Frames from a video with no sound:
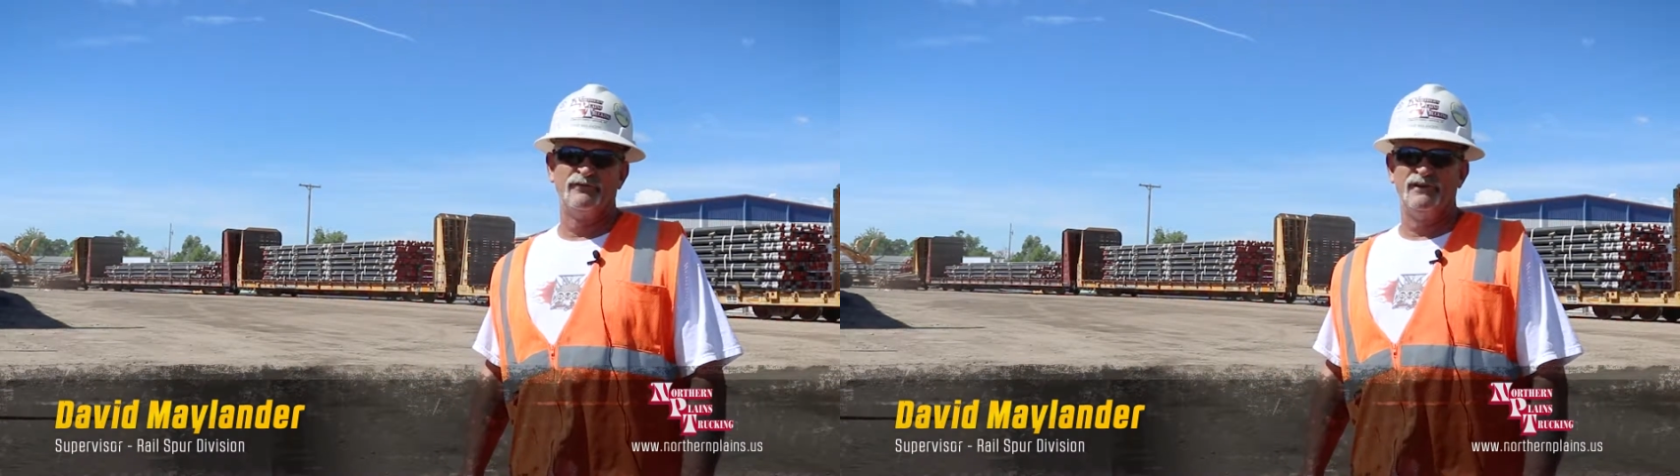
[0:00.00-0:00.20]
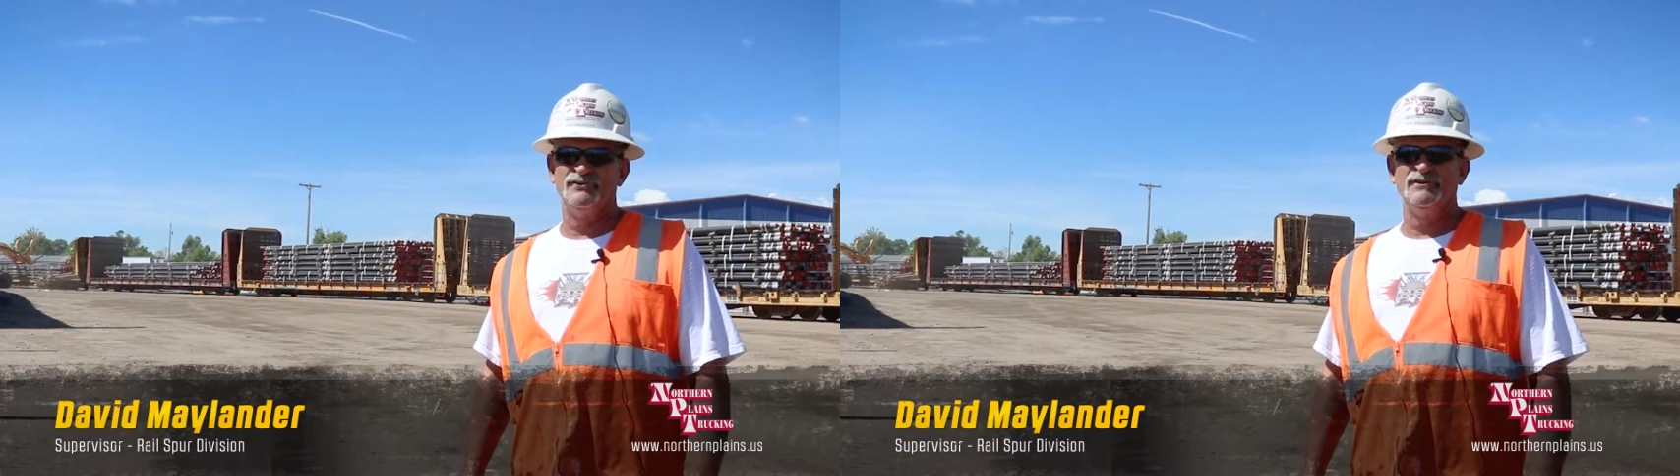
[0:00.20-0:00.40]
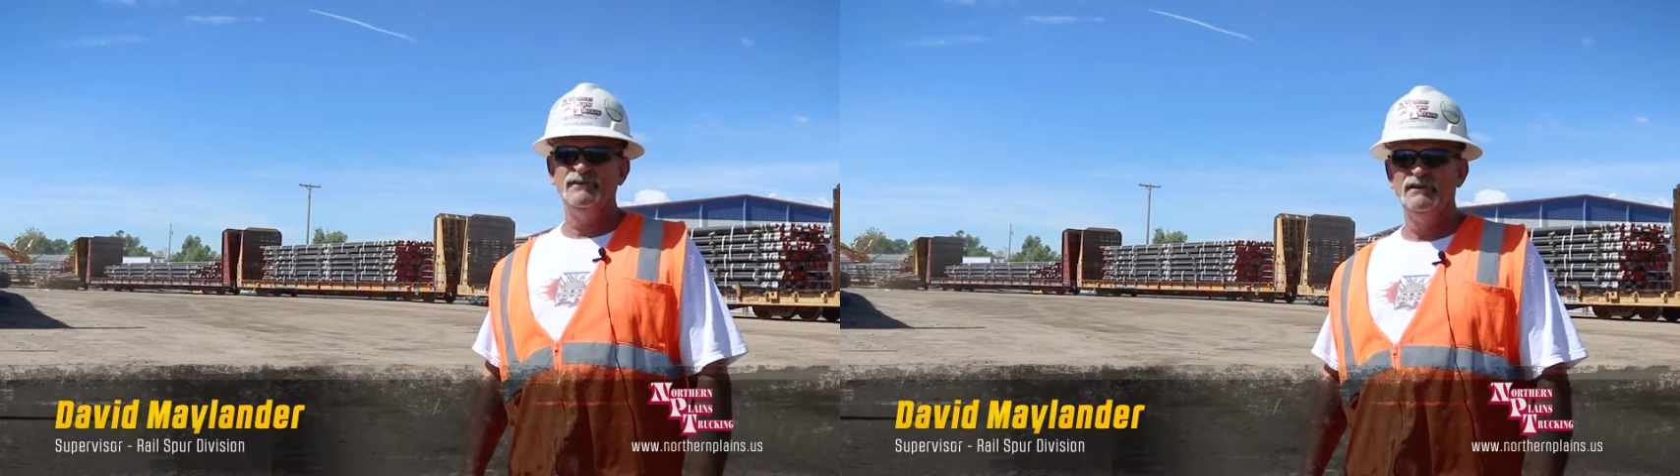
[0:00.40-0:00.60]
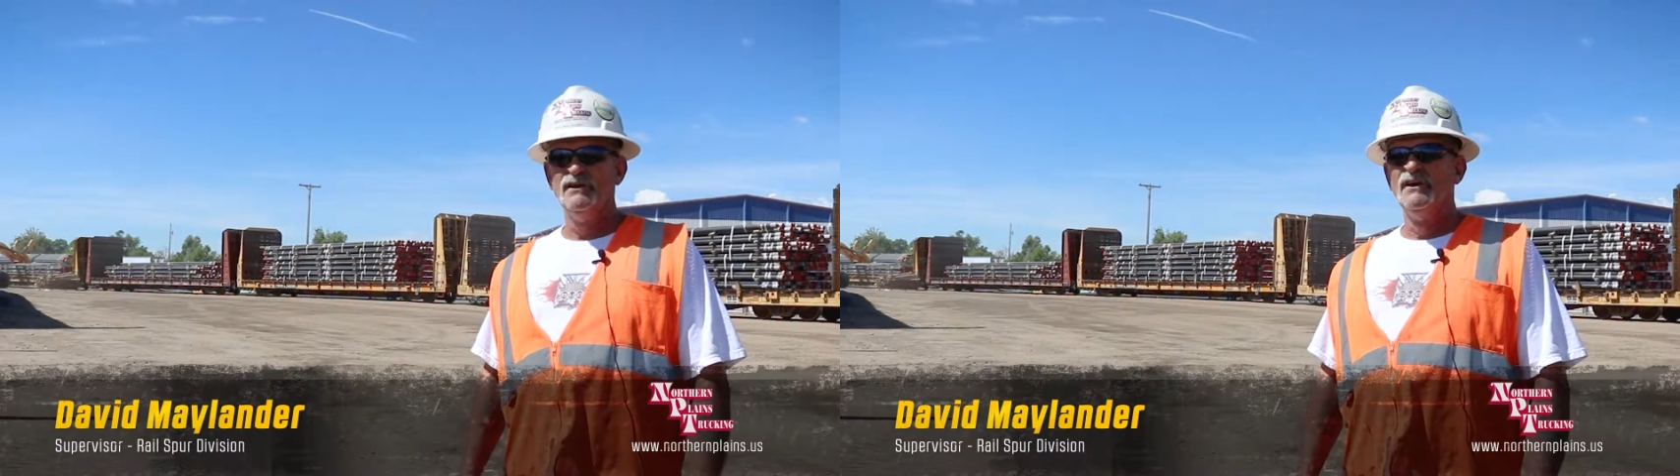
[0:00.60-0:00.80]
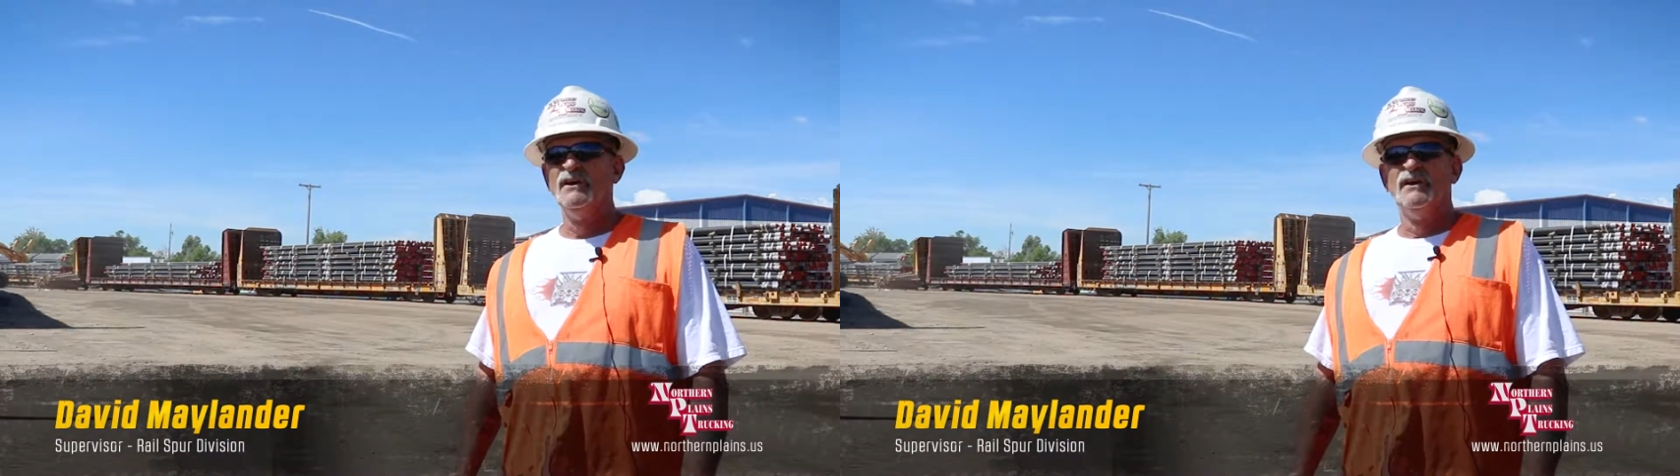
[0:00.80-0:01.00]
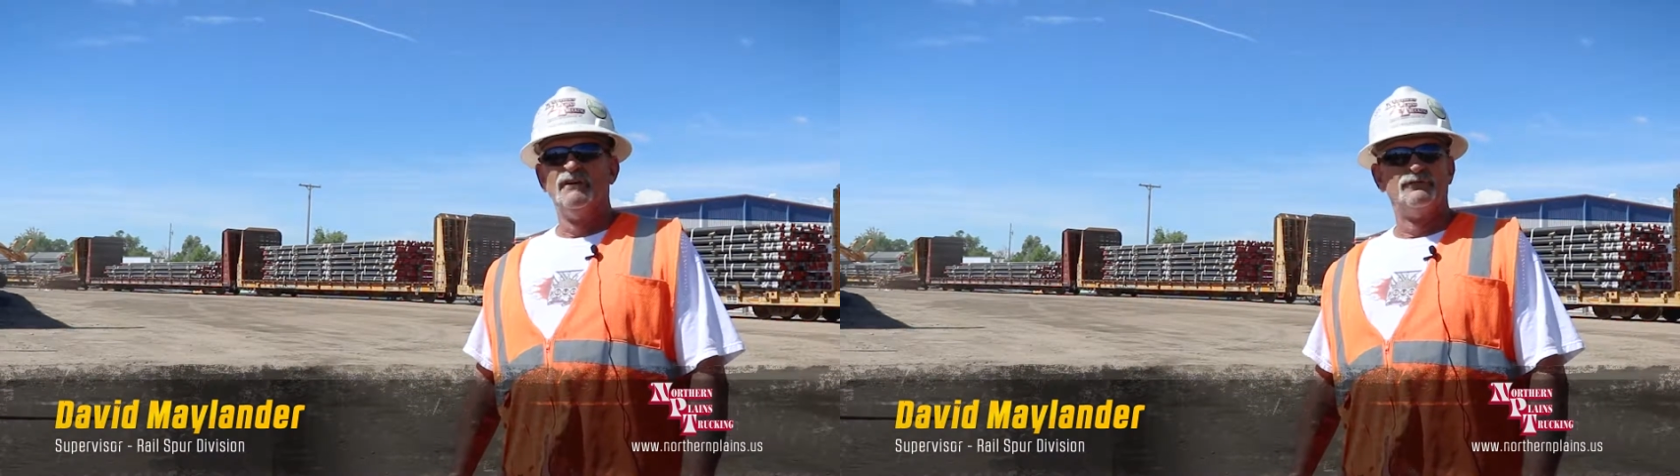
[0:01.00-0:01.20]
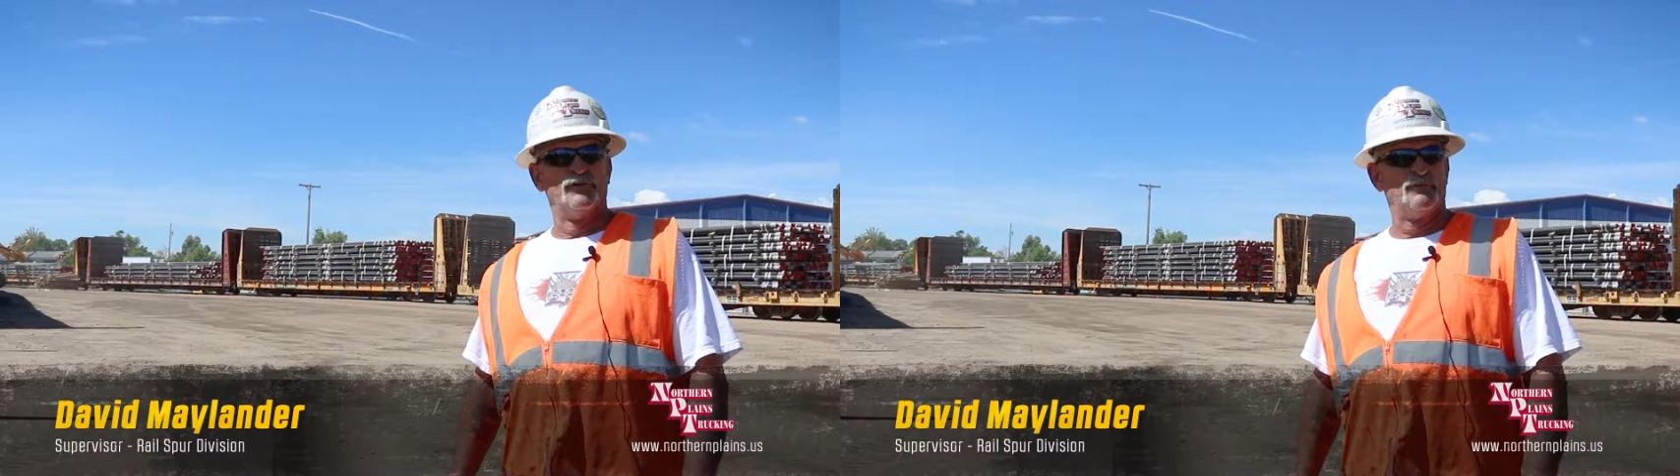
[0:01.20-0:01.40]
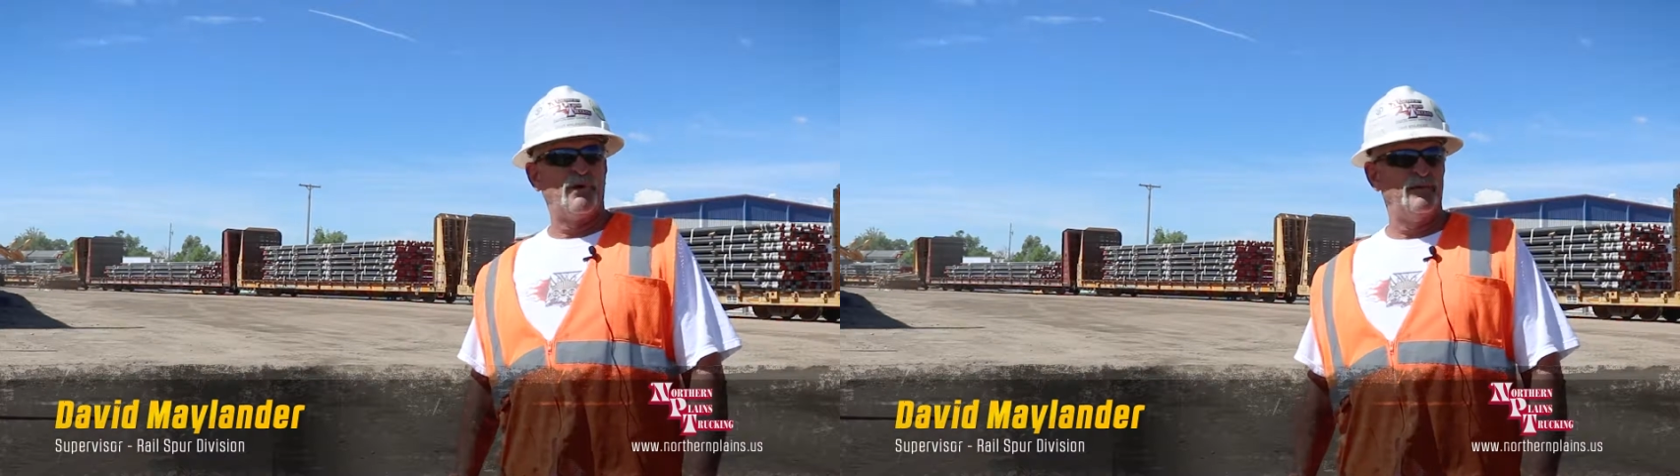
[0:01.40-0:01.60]
Division
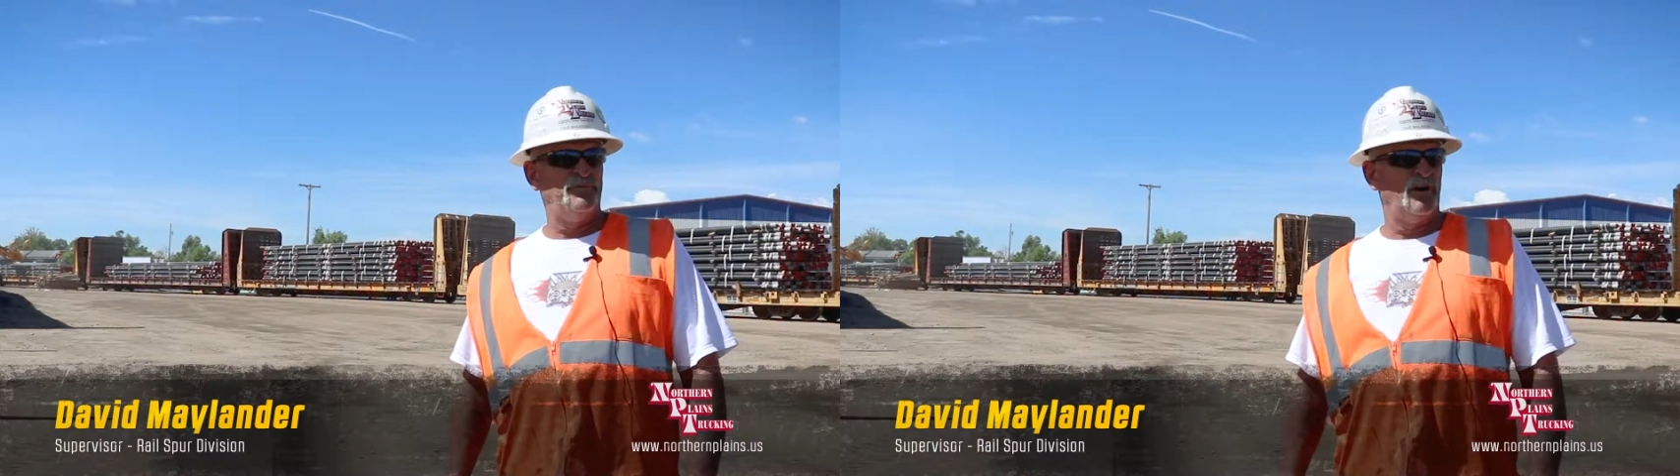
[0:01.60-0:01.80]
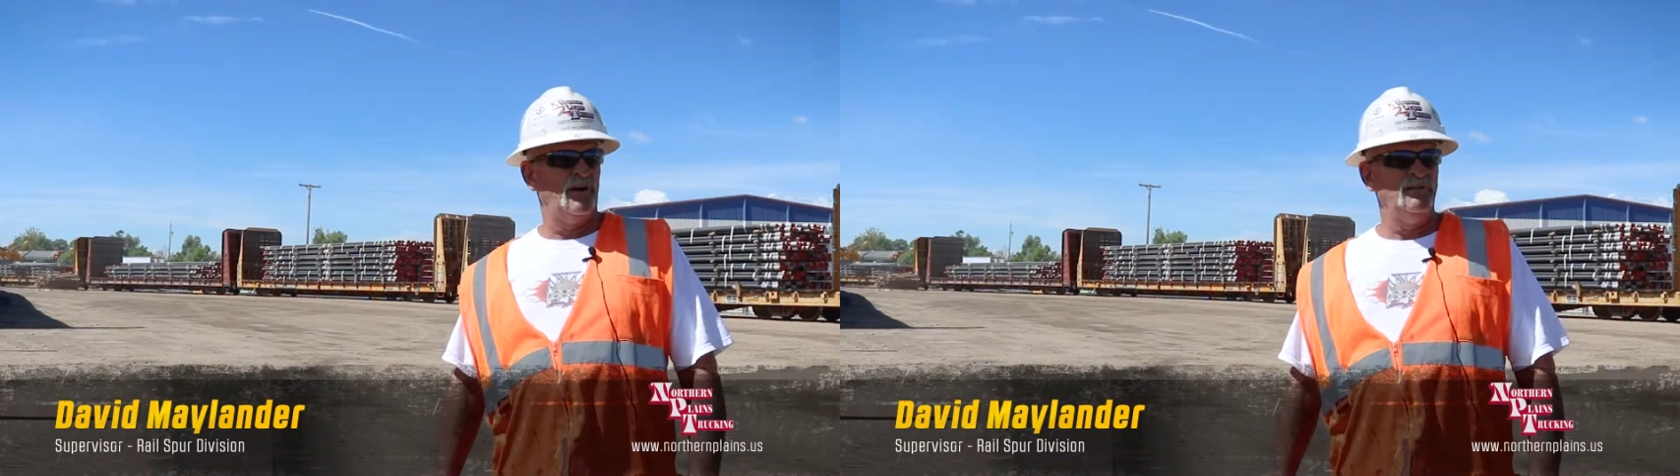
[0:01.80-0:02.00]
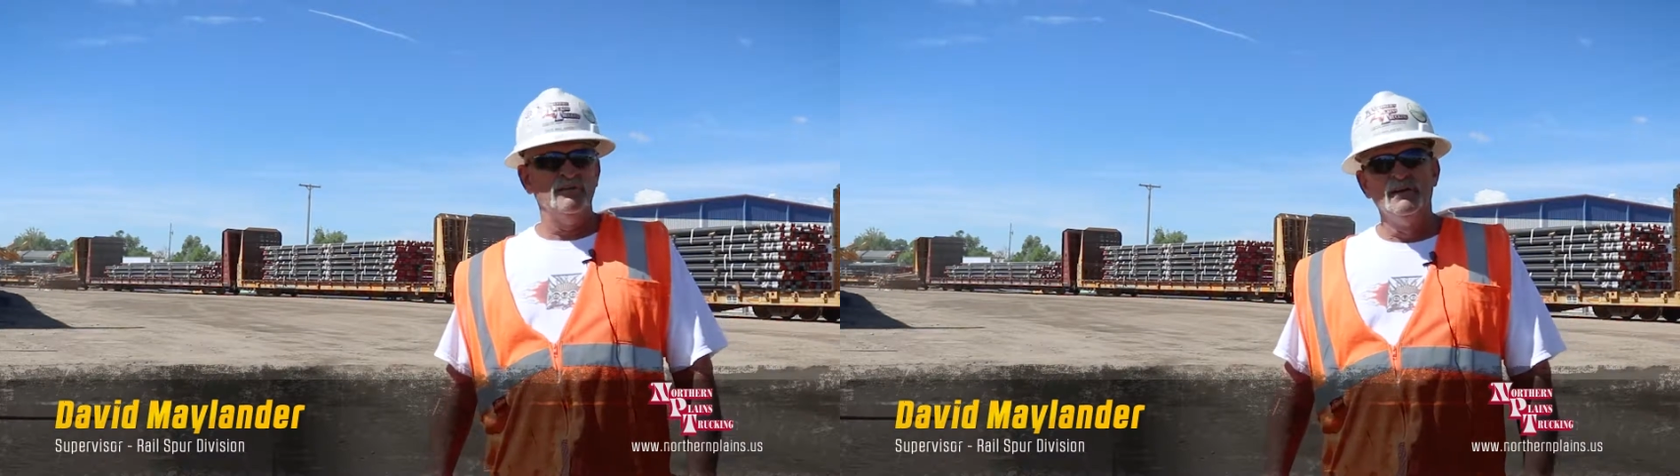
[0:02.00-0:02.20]
for the pipe yard.